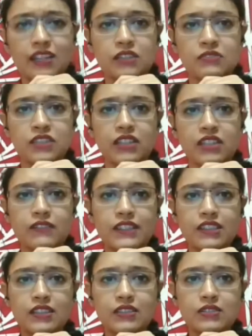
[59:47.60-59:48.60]
cycle, whether
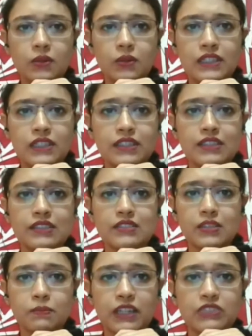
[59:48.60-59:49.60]
it is loneliness,
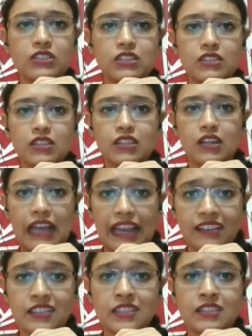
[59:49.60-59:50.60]
depression,
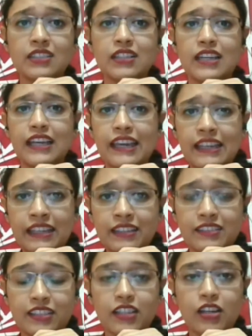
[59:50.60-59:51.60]
anger,
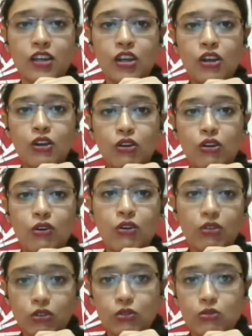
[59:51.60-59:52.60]
anything,
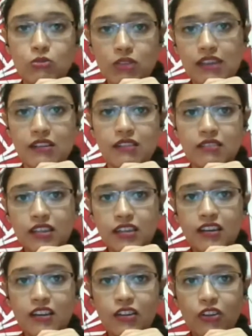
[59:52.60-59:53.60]
don't do anything
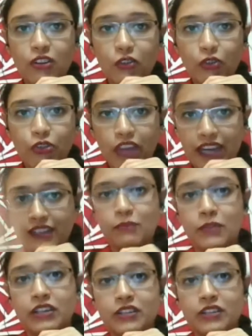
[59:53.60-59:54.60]
that
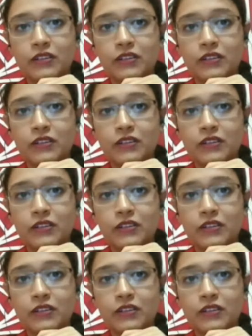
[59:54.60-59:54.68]
minute.